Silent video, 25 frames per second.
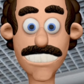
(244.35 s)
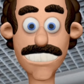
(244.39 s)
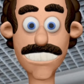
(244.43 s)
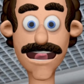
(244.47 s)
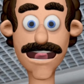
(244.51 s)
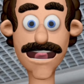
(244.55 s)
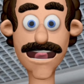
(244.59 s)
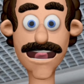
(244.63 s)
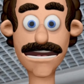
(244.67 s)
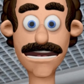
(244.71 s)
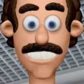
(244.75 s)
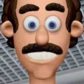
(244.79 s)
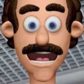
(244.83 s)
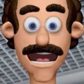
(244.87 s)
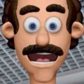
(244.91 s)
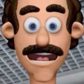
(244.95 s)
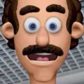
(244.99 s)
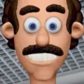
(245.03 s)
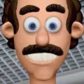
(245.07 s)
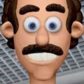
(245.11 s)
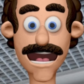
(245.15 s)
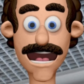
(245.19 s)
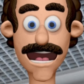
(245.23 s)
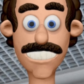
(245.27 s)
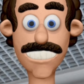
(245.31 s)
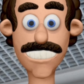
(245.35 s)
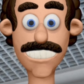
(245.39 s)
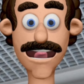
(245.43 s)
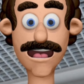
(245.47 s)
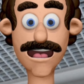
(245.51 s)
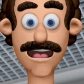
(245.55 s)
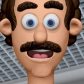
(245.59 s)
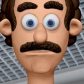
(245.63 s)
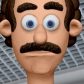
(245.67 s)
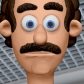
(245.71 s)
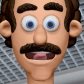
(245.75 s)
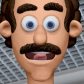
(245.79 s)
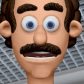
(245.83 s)
cleaning and occasional
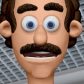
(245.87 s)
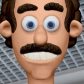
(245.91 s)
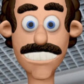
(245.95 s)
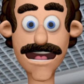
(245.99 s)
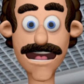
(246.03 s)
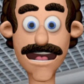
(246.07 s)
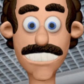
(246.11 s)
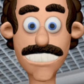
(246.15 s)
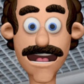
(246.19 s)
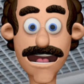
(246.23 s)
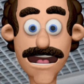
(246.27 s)
replacement